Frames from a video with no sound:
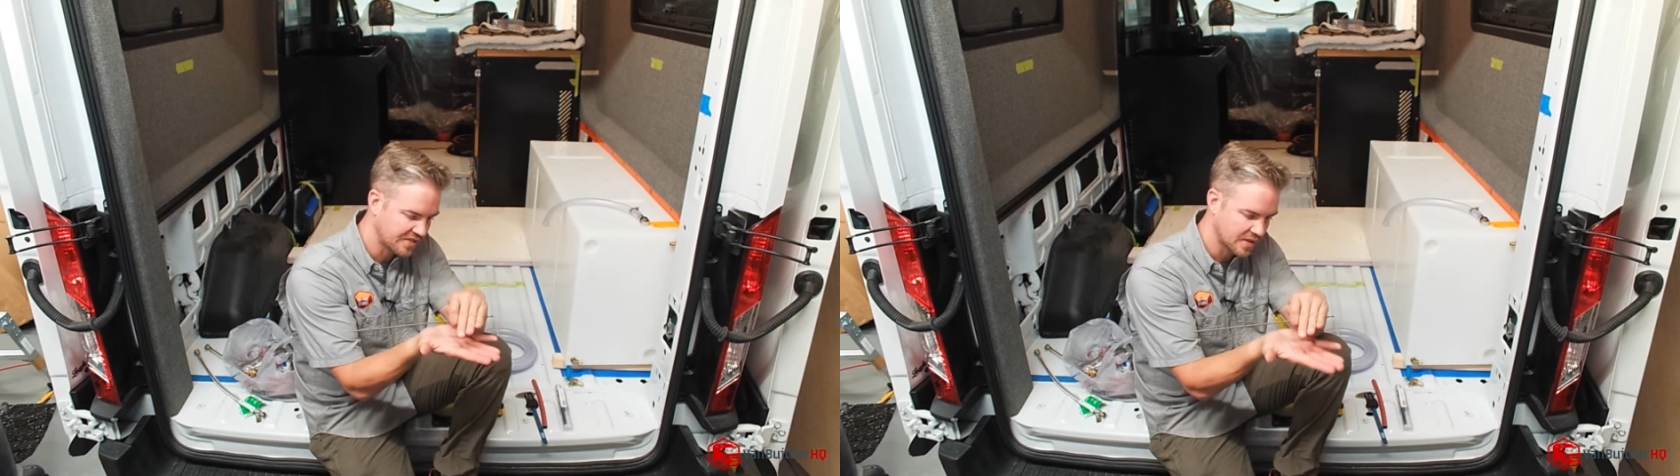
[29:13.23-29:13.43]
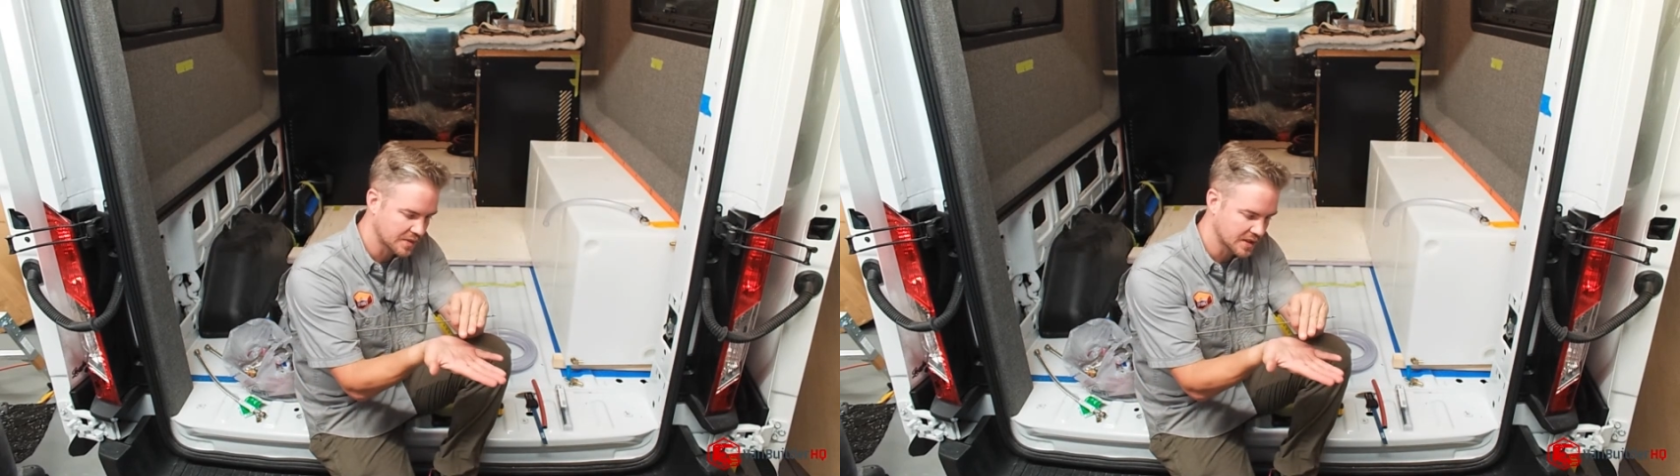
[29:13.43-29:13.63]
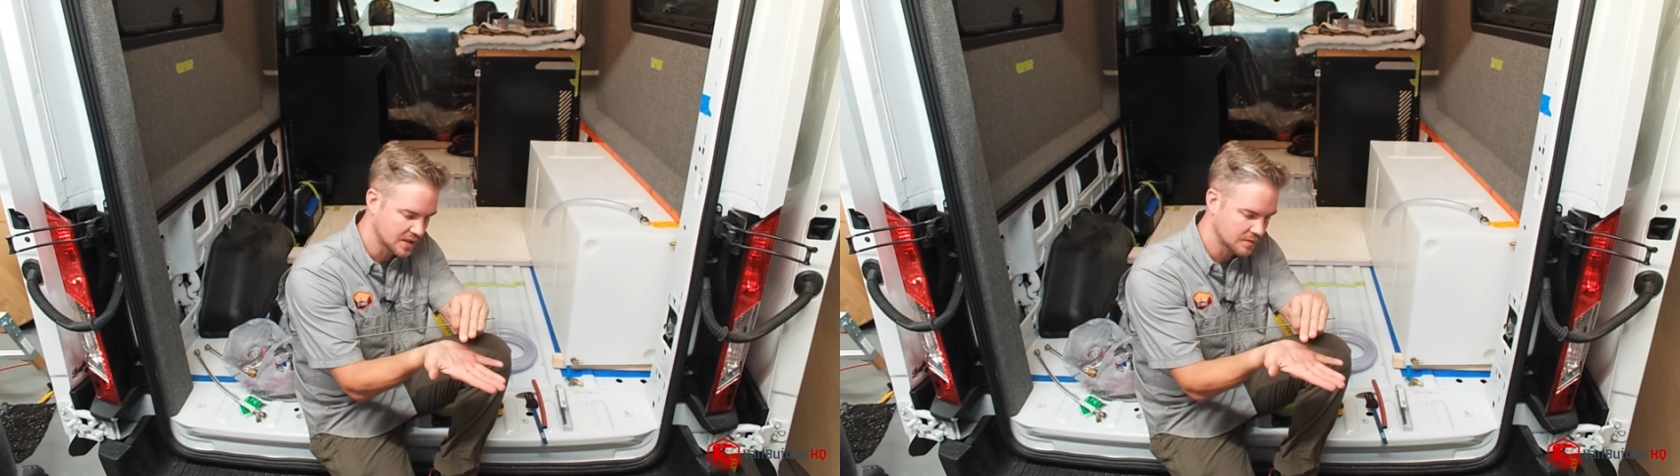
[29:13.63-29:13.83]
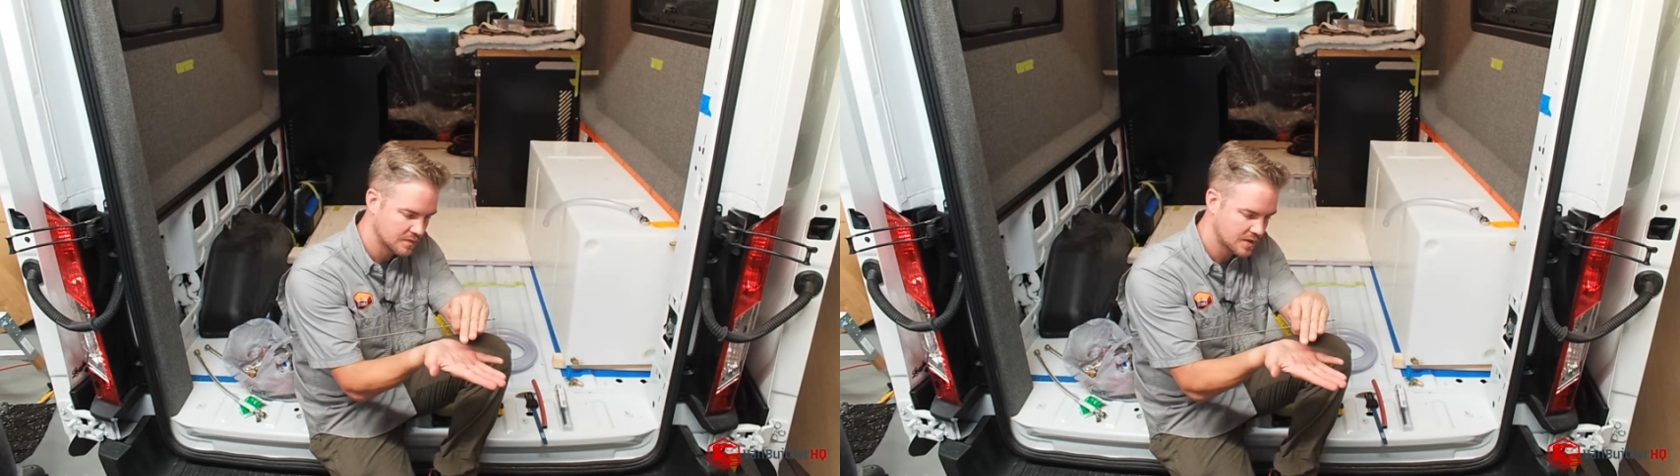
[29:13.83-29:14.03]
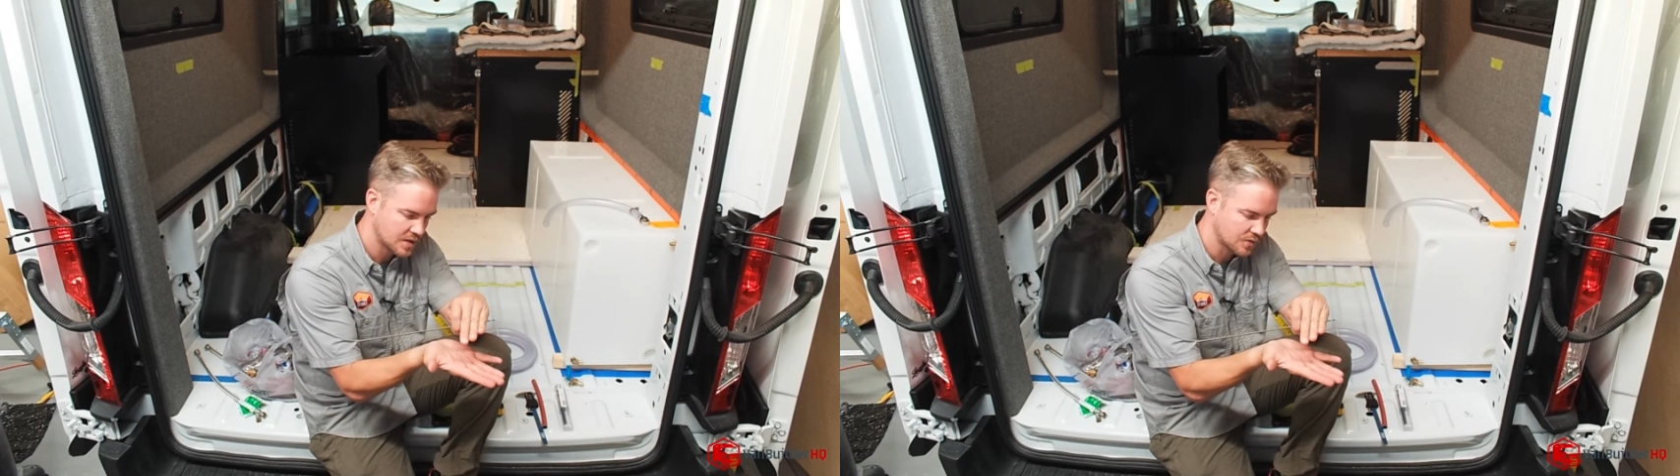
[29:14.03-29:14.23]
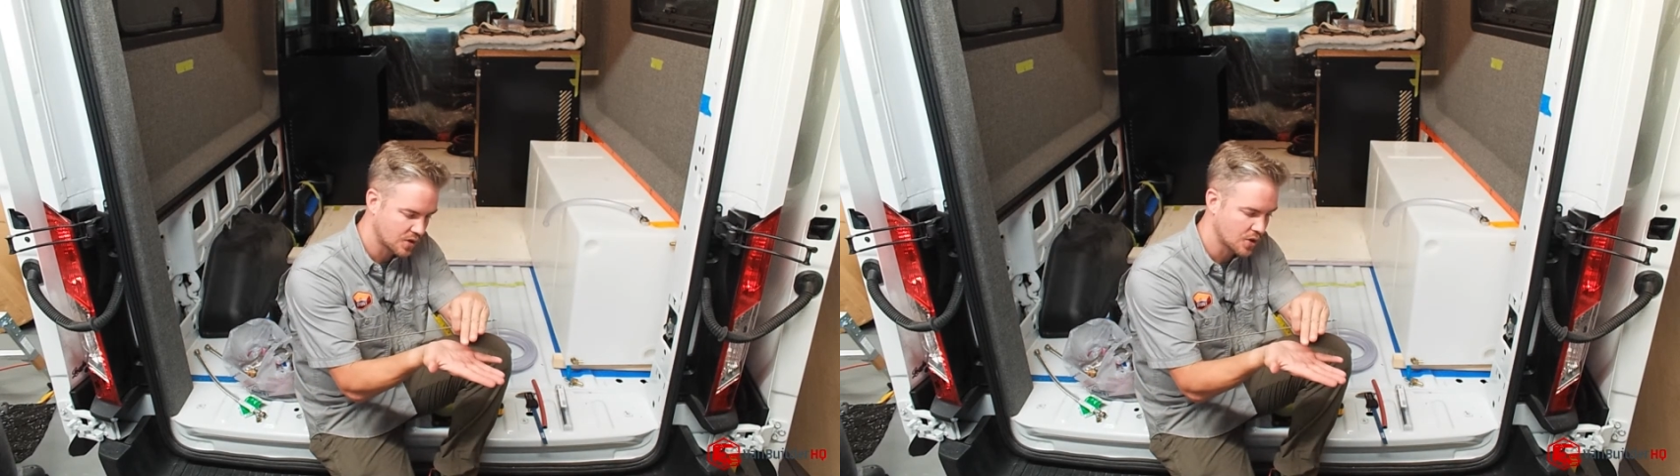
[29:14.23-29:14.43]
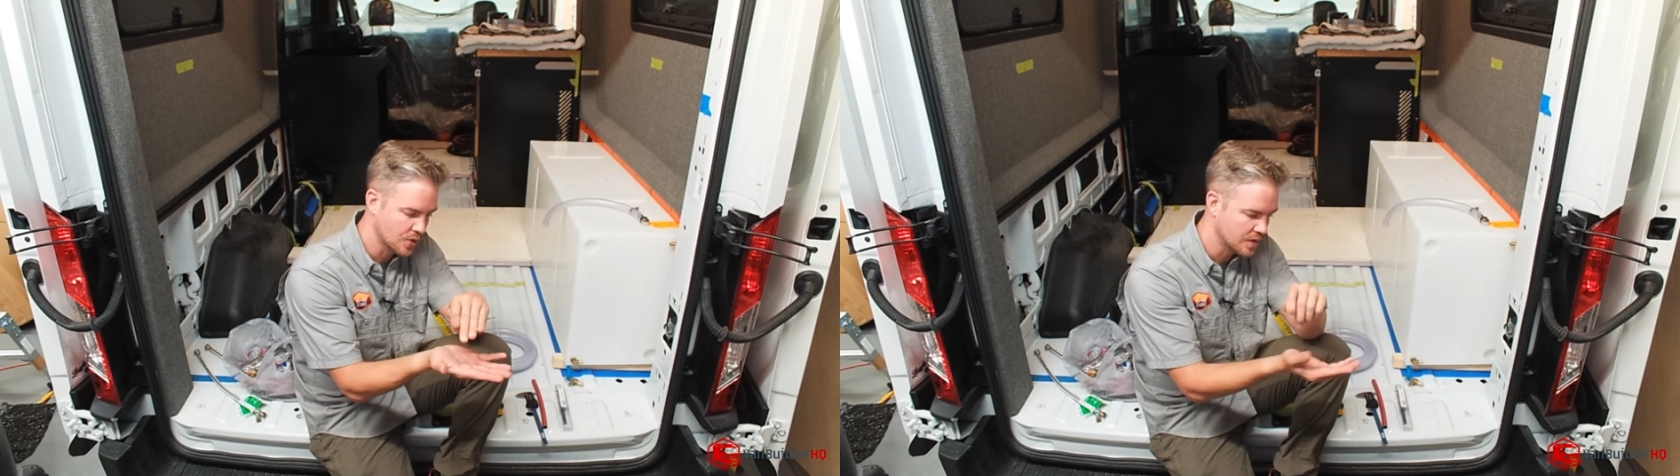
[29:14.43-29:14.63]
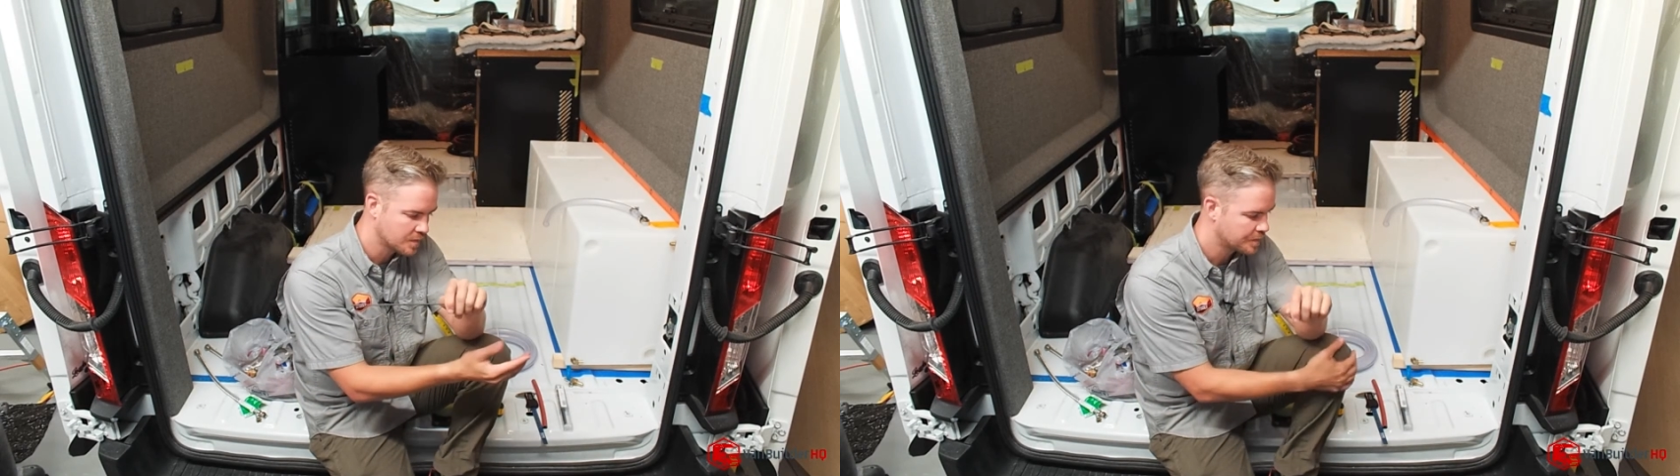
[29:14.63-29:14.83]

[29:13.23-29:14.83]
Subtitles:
from the road.